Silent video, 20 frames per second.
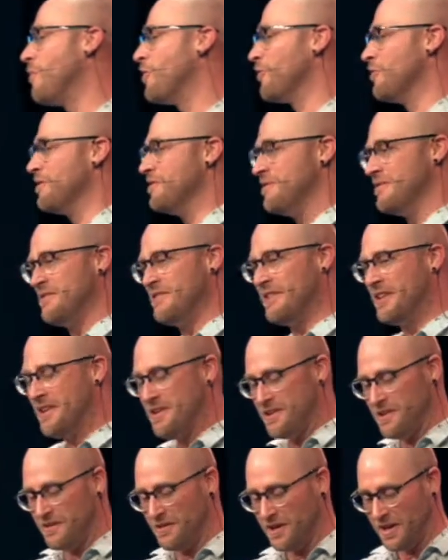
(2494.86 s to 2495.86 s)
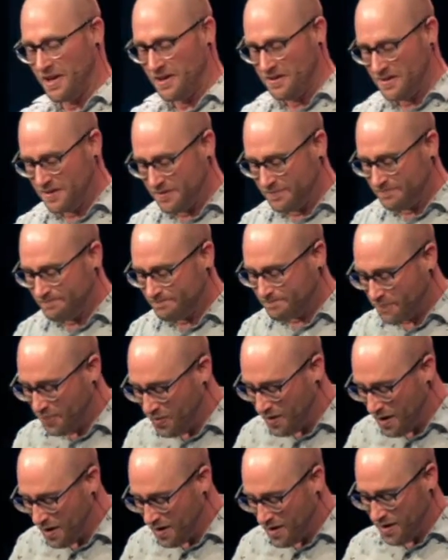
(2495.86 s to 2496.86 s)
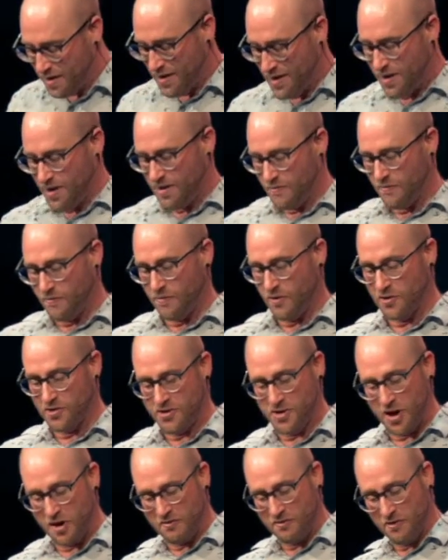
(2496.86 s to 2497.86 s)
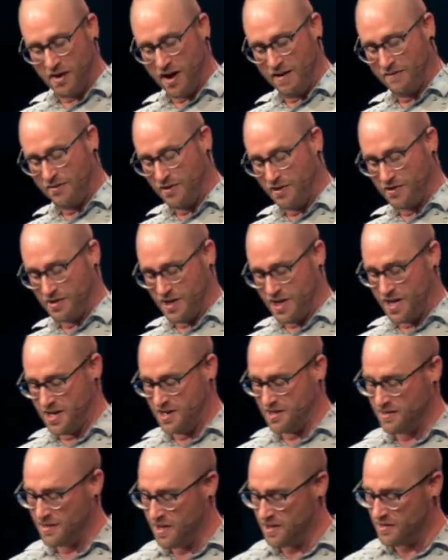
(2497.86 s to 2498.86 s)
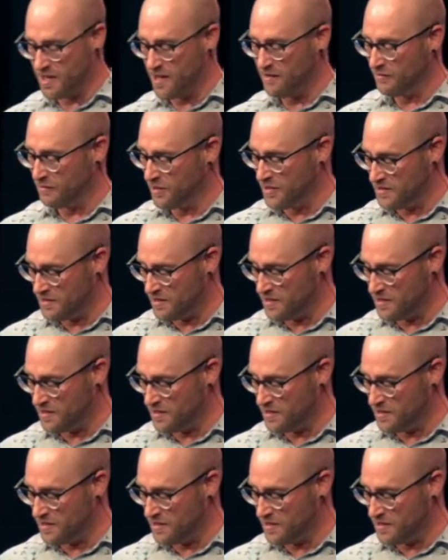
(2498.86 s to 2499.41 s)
going to read this again to you guys. 1 John 5:13 he says I have written